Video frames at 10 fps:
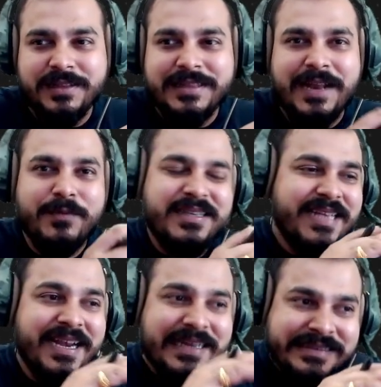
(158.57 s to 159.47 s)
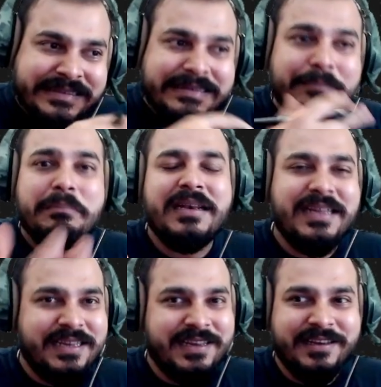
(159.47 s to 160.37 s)
then we say it as simple
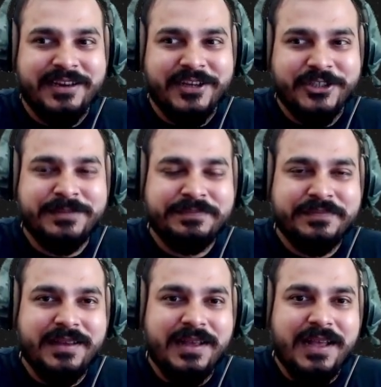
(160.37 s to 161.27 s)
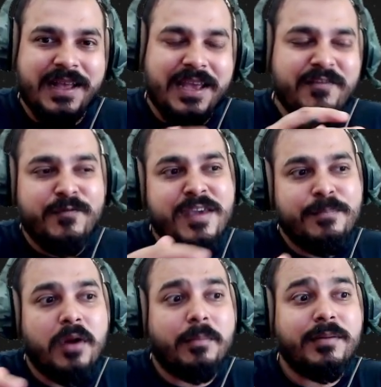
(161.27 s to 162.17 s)
linear regression. If we
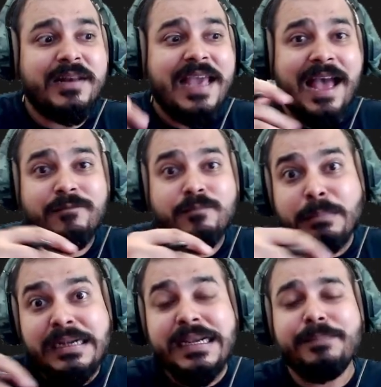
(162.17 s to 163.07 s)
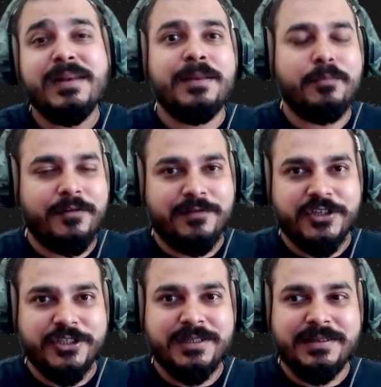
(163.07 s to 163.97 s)
probably have multiple input
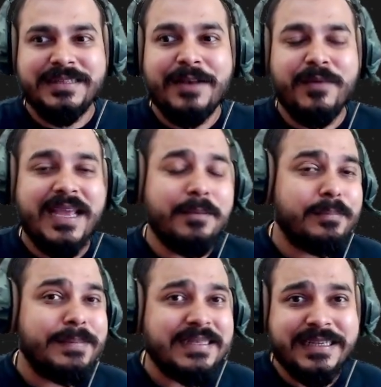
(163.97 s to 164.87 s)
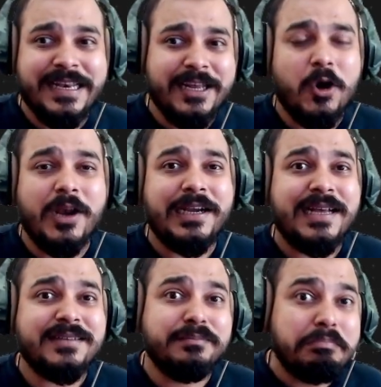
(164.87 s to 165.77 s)
feature, then we can basically call
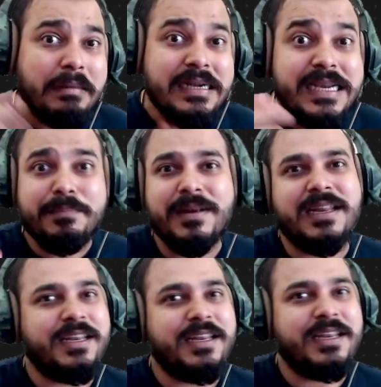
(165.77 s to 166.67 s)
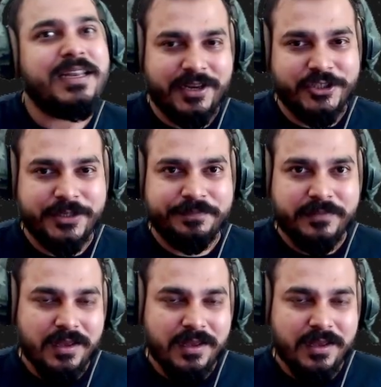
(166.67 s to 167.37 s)
it as multiple linear regression.